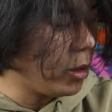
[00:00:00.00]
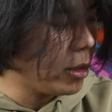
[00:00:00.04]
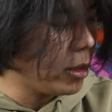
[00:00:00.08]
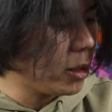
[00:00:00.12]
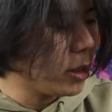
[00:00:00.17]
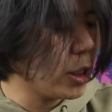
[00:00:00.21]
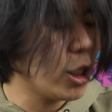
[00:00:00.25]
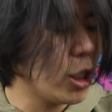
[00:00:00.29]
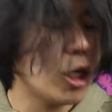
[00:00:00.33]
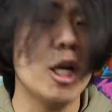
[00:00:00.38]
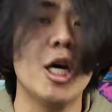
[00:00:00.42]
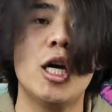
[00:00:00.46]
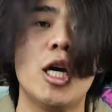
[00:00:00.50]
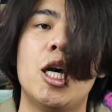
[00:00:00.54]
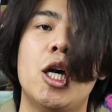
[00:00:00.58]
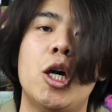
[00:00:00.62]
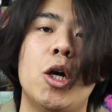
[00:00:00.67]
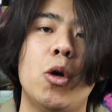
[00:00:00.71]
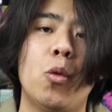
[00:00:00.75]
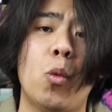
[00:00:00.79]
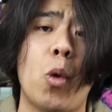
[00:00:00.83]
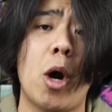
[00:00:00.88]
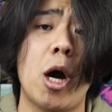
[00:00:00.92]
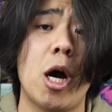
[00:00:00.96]
one
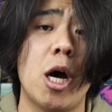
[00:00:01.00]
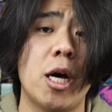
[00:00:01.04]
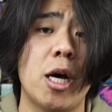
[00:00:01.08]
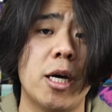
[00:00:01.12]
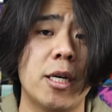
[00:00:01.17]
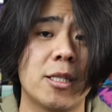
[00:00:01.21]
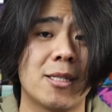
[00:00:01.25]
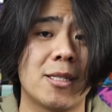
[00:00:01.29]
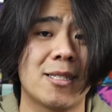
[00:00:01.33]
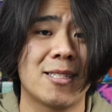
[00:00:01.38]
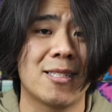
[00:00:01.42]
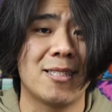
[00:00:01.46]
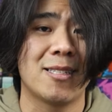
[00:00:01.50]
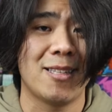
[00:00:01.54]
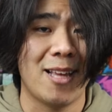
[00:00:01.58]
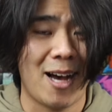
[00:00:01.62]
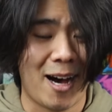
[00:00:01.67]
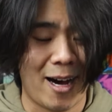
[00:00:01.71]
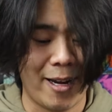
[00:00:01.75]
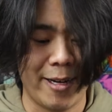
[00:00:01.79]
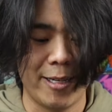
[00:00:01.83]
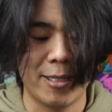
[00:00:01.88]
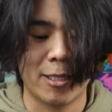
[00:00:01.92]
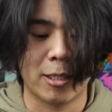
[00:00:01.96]
was
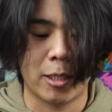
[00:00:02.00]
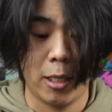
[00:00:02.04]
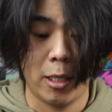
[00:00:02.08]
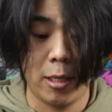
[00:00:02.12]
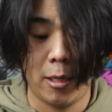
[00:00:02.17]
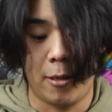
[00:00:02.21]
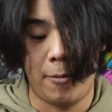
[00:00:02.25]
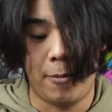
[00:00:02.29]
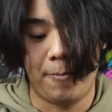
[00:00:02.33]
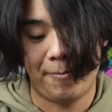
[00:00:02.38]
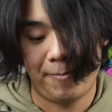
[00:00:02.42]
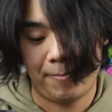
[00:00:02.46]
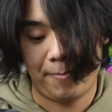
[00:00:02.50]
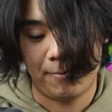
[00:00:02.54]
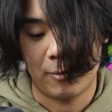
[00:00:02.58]
not as good,